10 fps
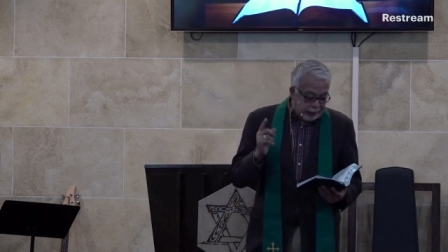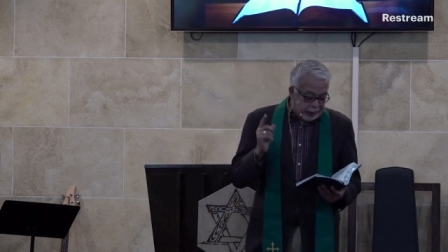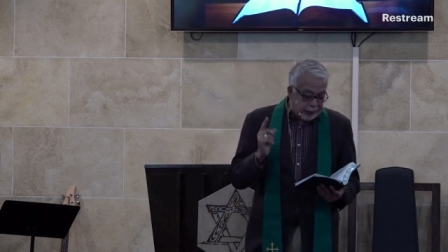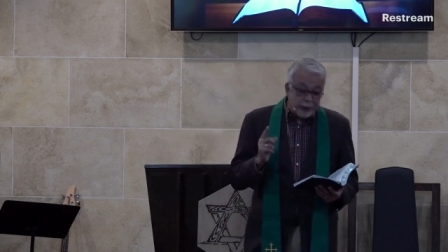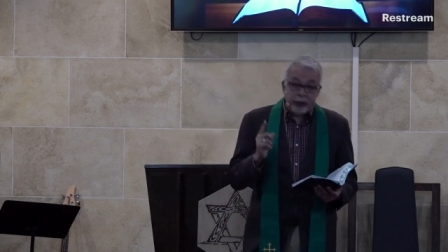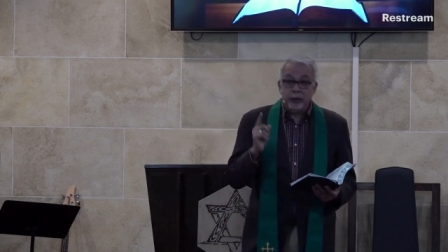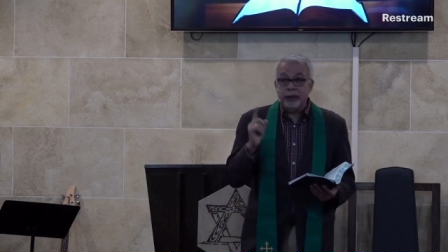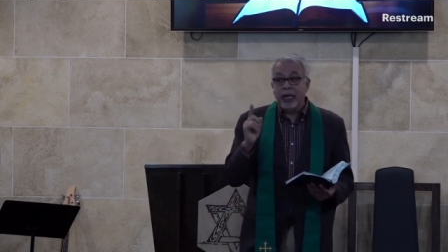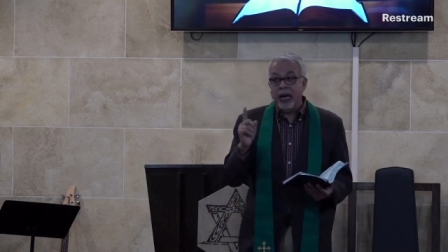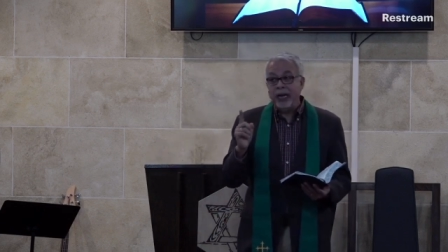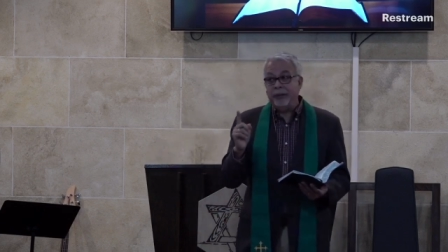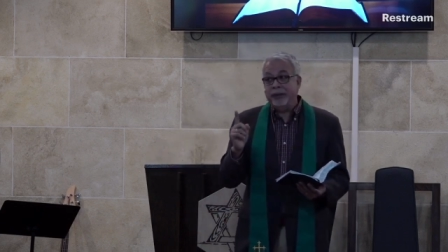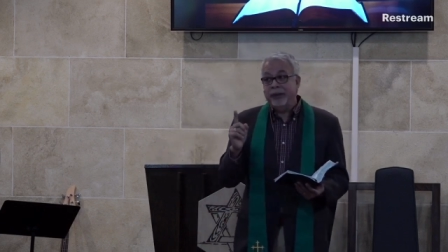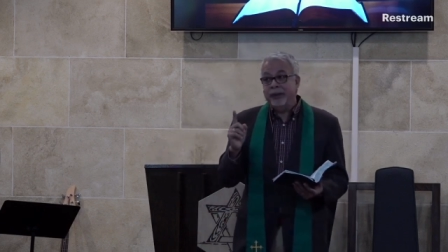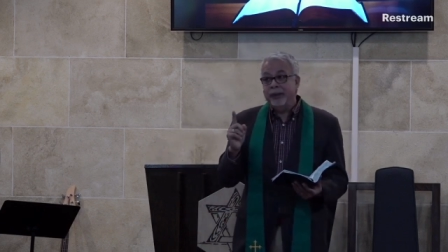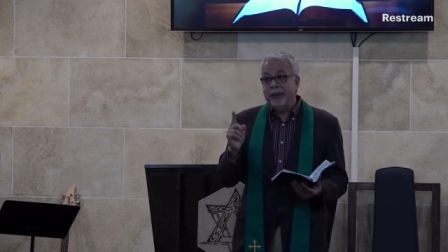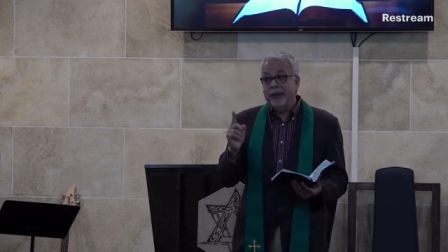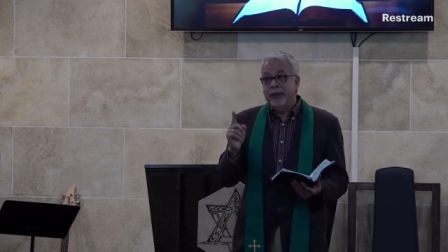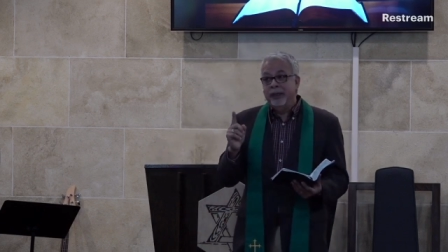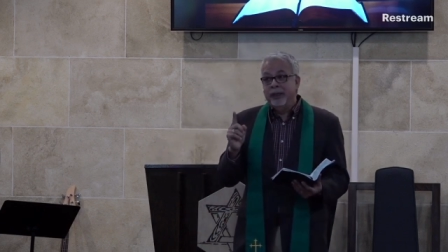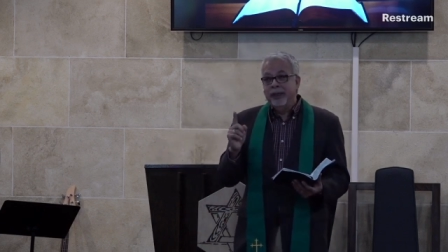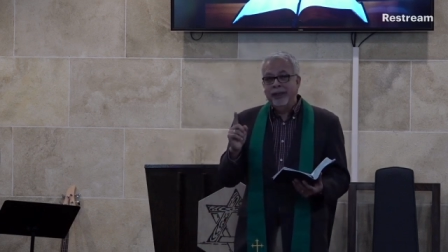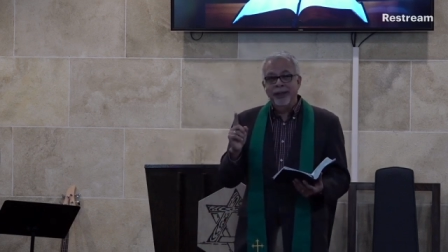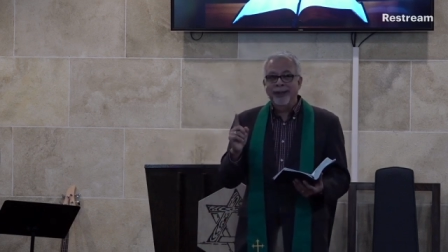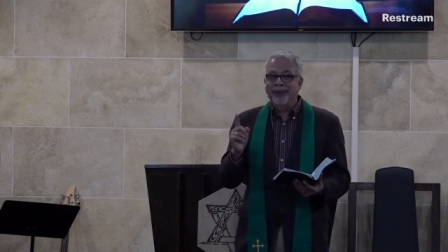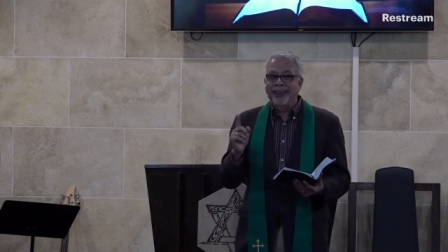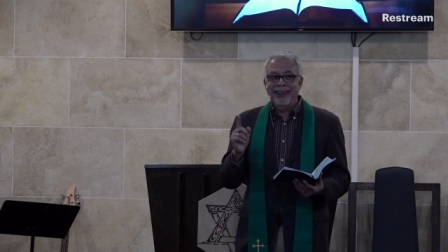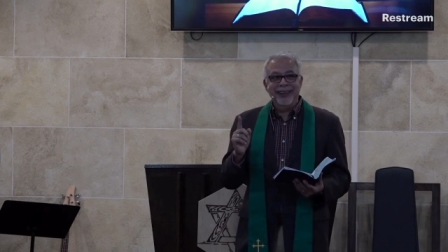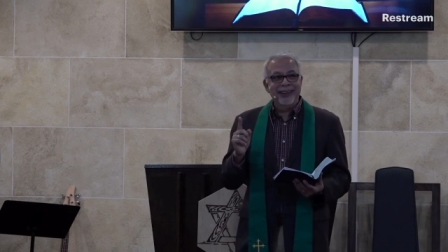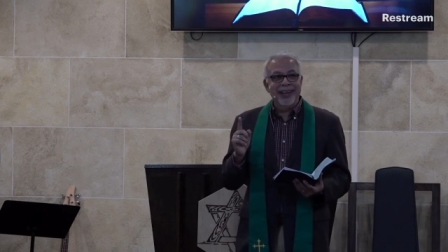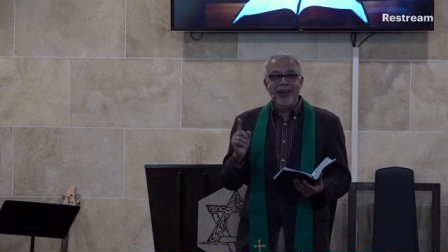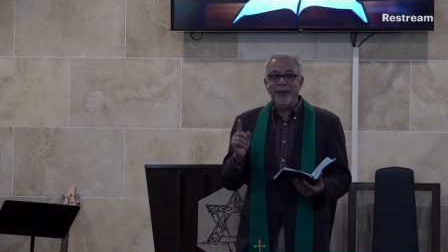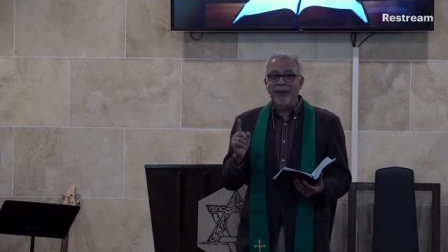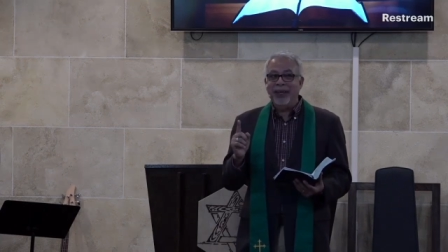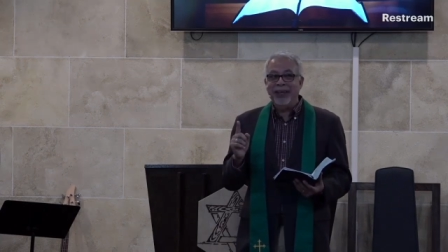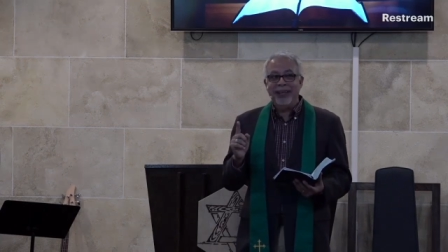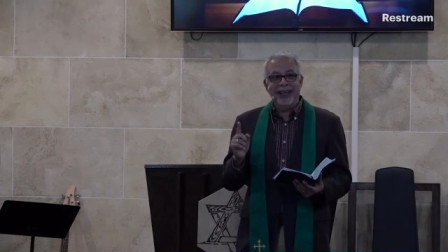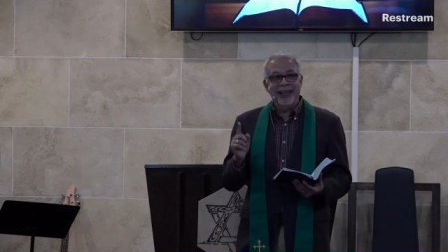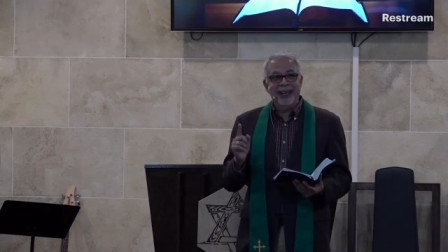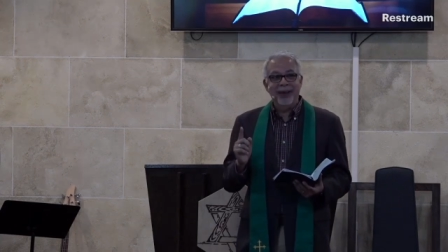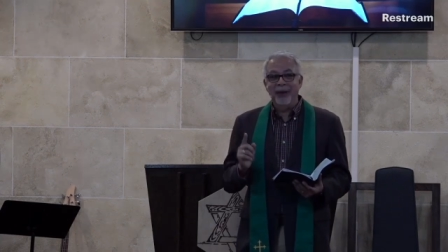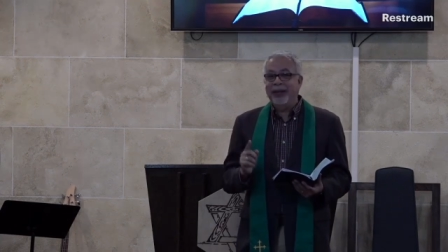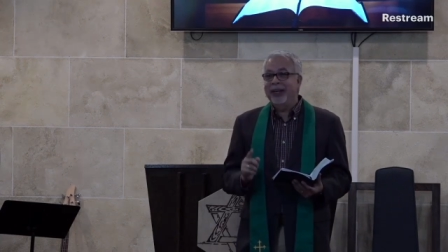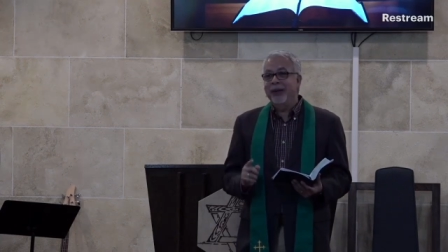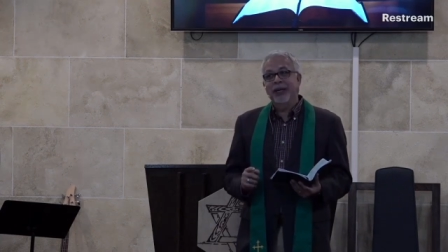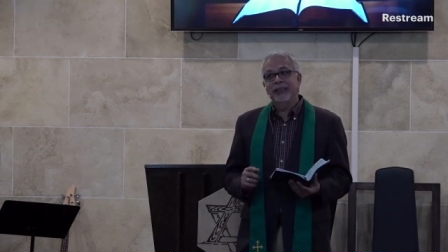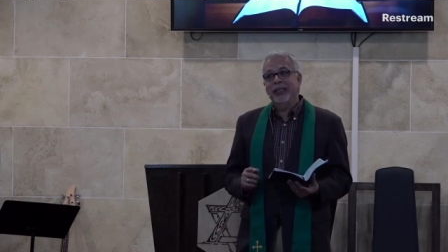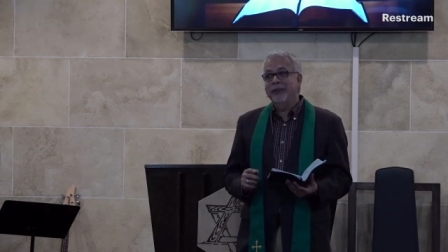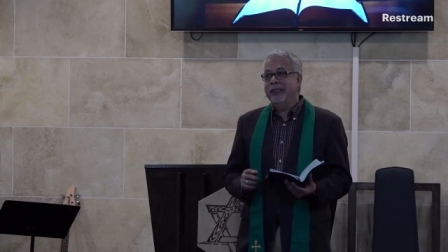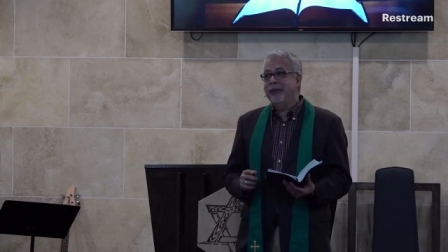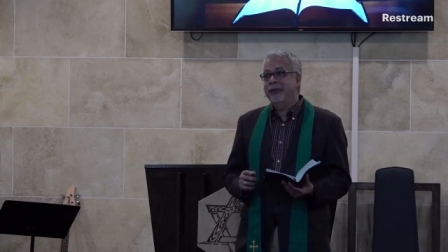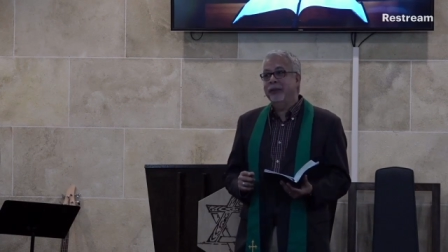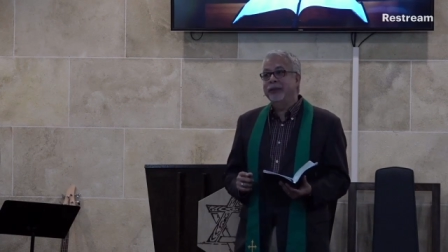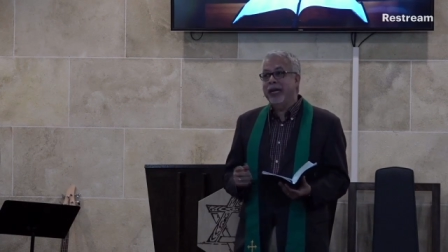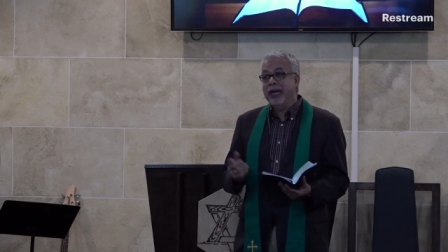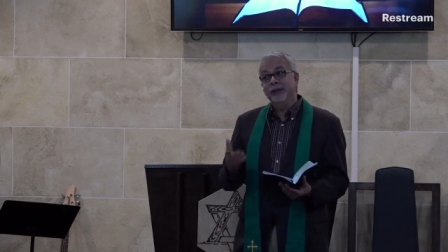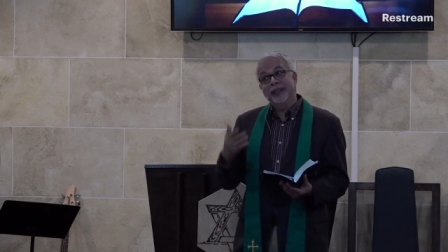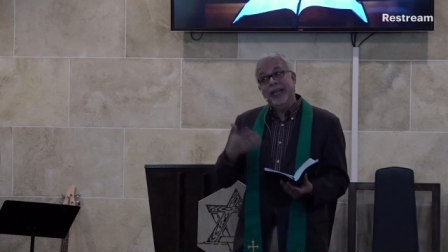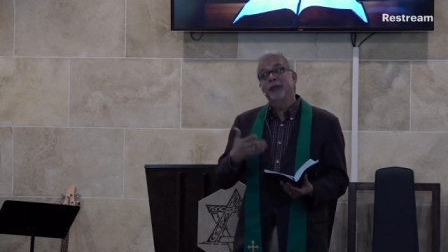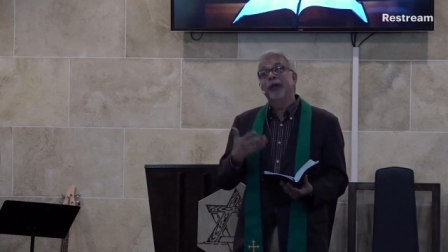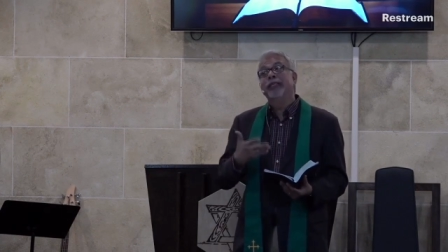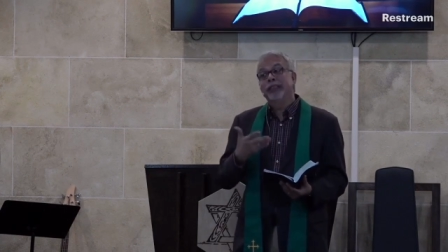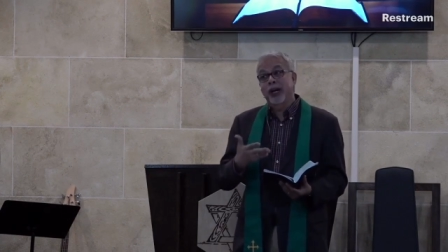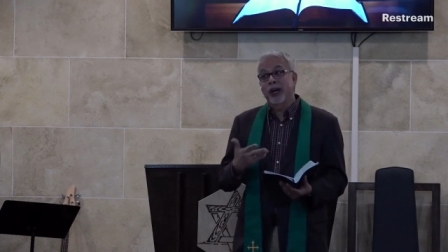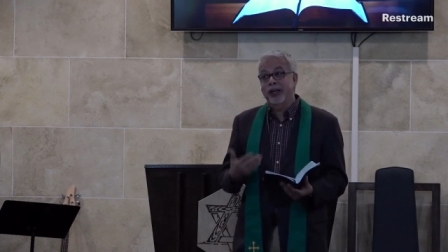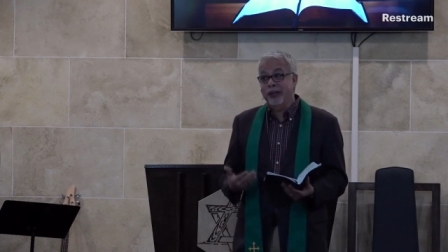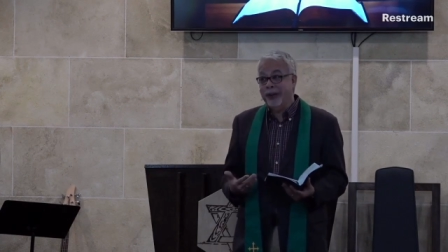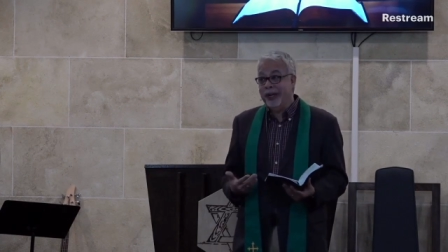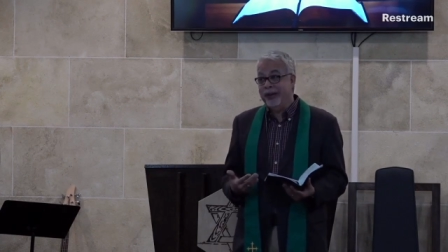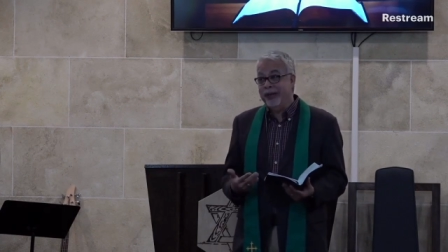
difficult times. I don't want to hear that, Manny. I don't want to hear about accepting difficult times, but that's what he's talking about.